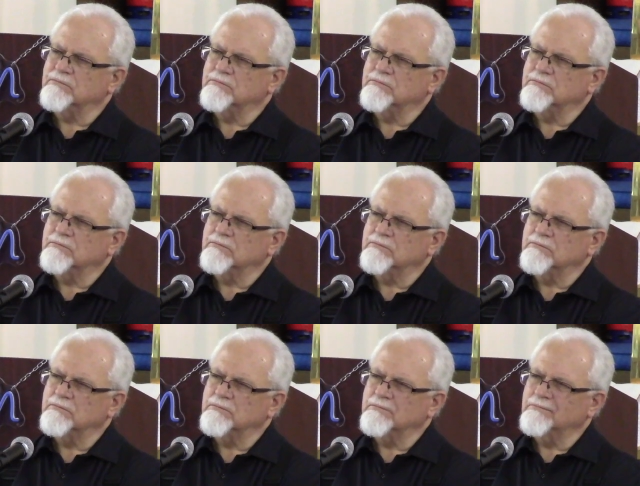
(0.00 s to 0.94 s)

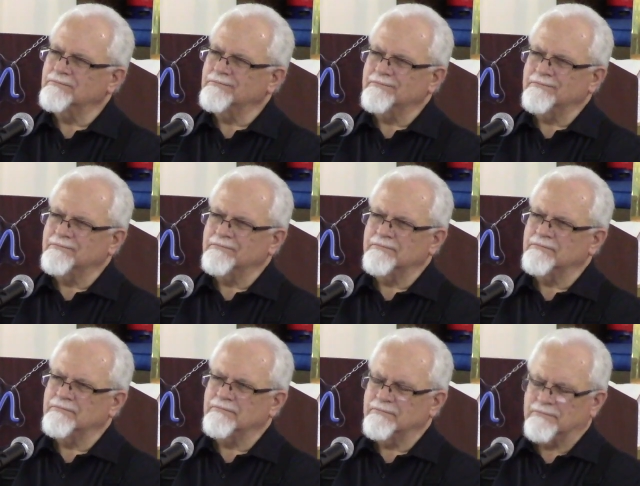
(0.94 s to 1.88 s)

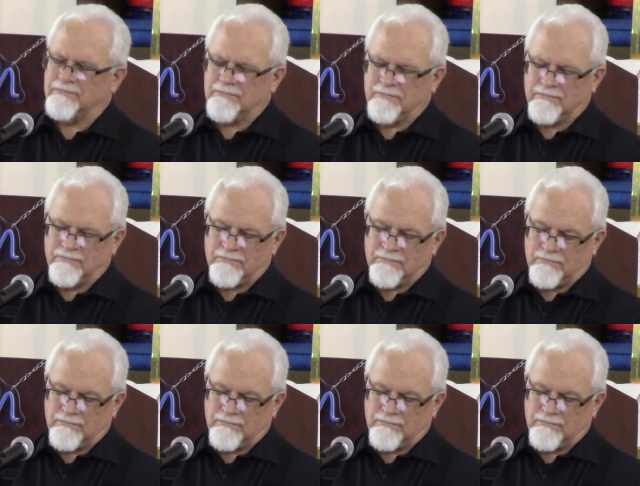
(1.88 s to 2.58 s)
No one is speaking in this clip.